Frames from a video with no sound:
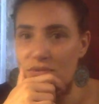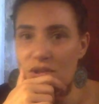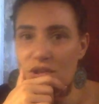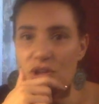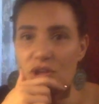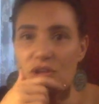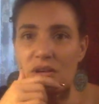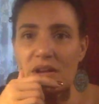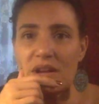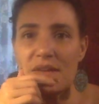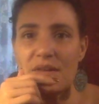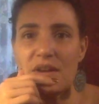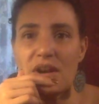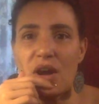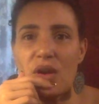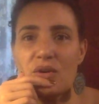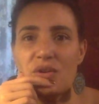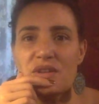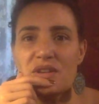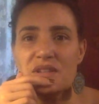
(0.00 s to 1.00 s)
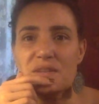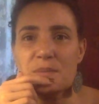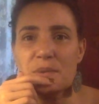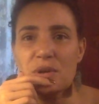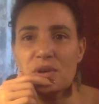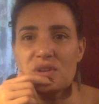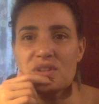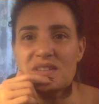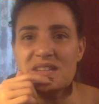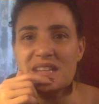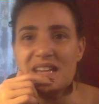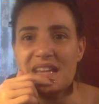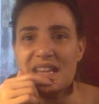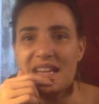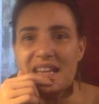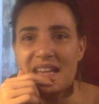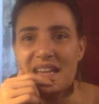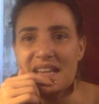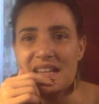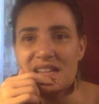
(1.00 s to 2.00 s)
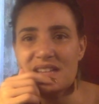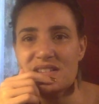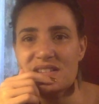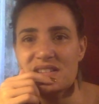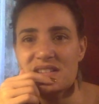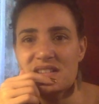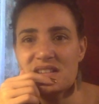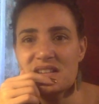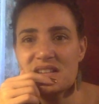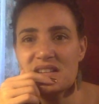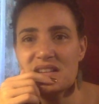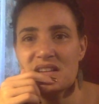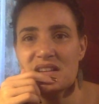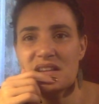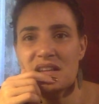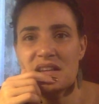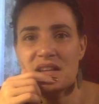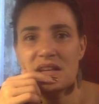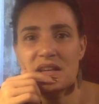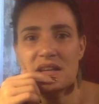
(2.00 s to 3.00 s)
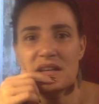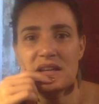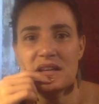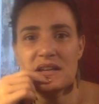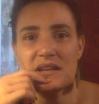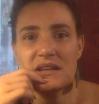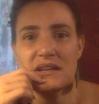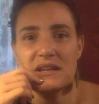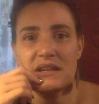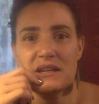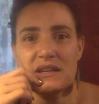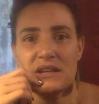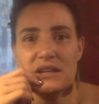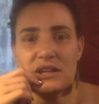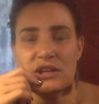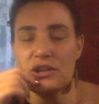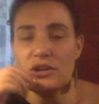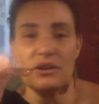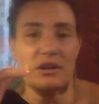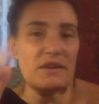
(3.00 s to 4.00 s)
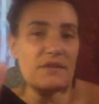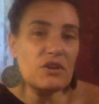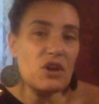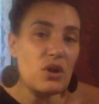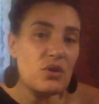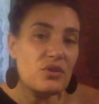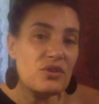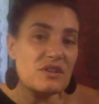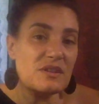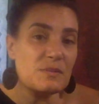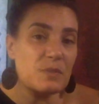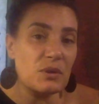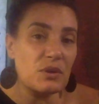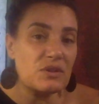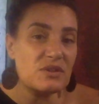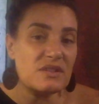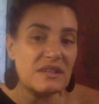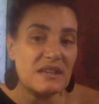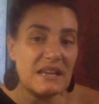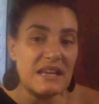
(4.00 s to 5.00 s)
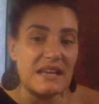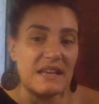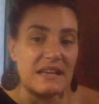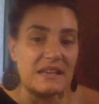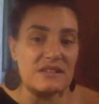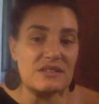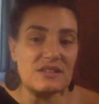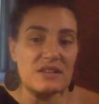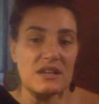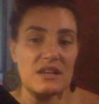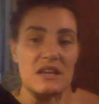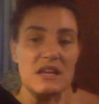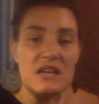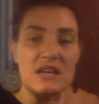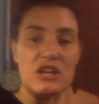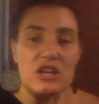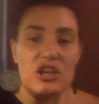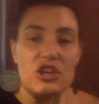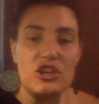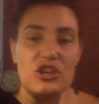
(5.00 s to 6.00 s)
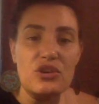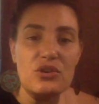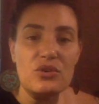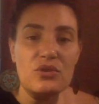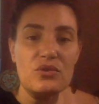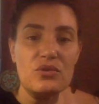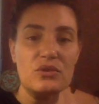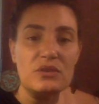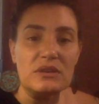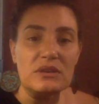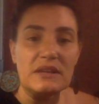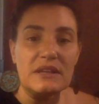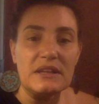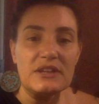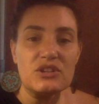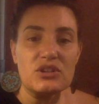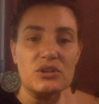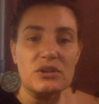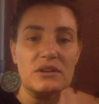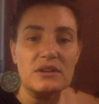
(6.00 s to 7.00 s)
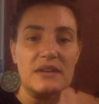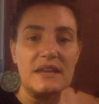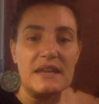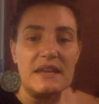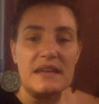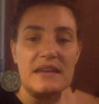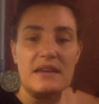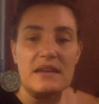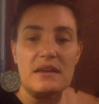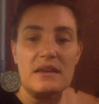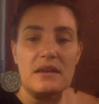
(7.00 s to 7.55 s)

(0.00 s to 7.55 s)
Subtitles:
you don't even know who this person is. You don't even know who this person is. You literally